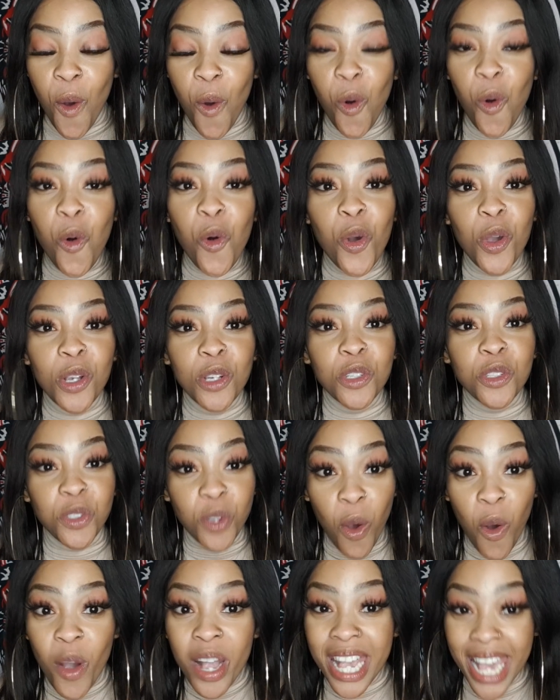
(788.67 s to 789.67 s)

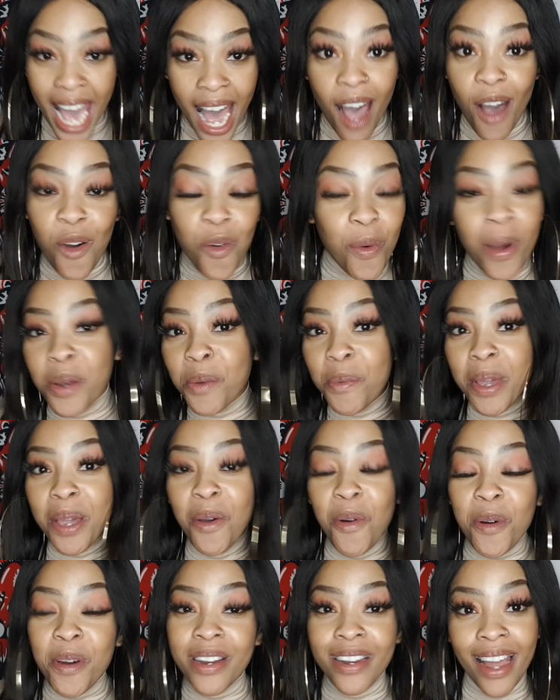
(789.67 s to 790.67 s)
uzonya one way
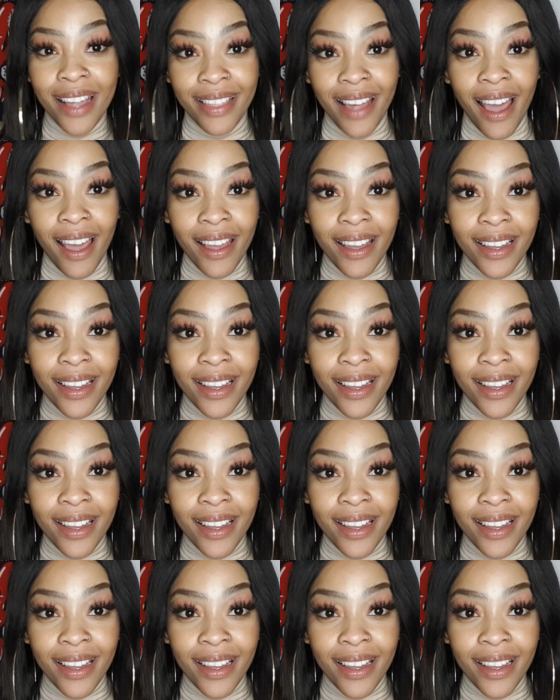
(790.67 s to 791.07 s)
or another.